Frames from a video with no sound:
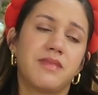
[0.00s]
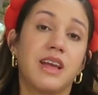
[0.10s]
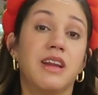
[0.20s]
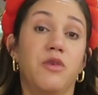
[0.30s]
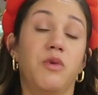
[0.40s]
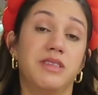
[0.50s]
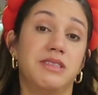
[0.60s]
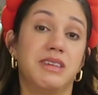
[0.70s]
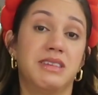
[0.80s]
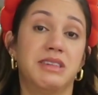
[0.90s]
And it
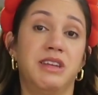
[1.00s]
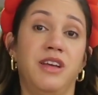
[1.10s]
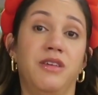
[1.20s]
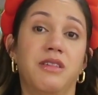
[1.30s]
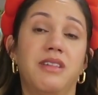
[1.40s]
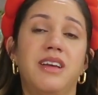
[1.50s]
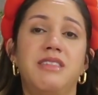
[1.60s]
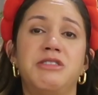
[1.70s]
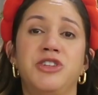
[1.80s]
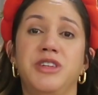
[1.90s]
wasn't until
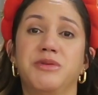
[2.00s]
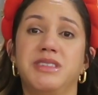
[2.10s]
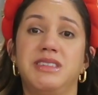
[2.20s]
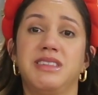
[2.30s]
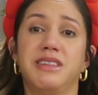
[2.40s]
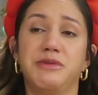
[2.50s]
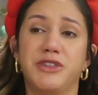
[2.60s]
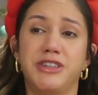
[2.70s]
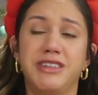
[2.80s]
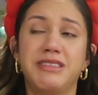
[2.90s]
she was
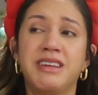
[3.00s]
delivered